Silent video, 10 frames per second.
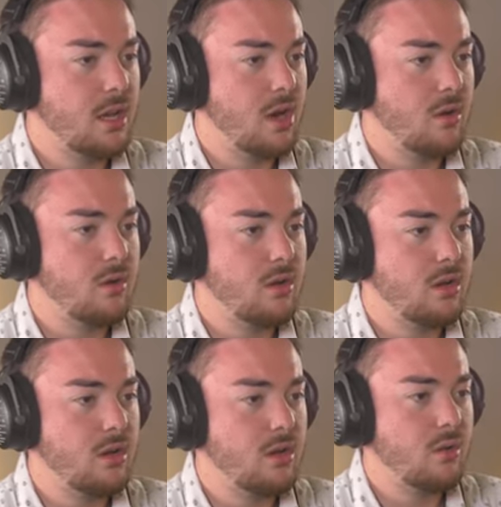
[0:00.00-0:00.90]
Oh,
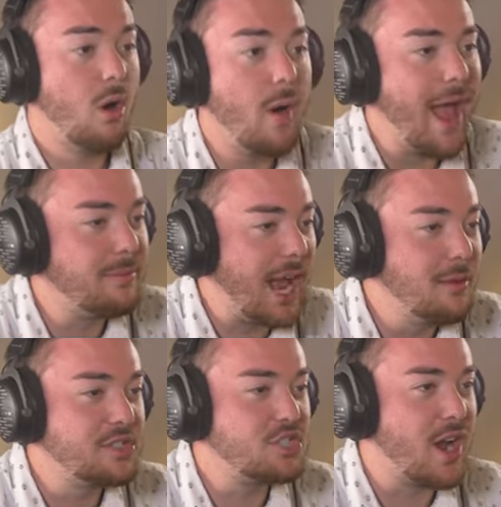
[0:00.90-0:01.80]
Oh,
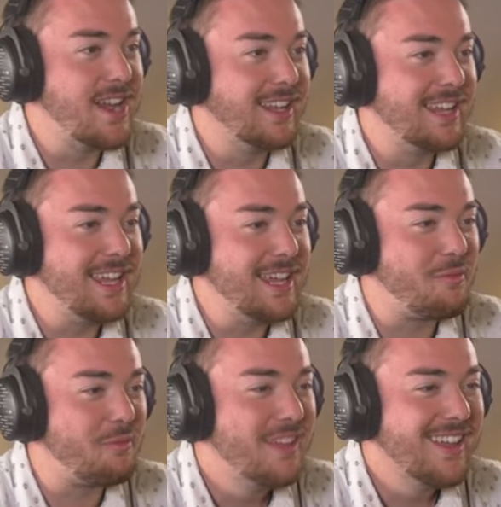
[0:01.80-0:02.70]
I was trying to leave.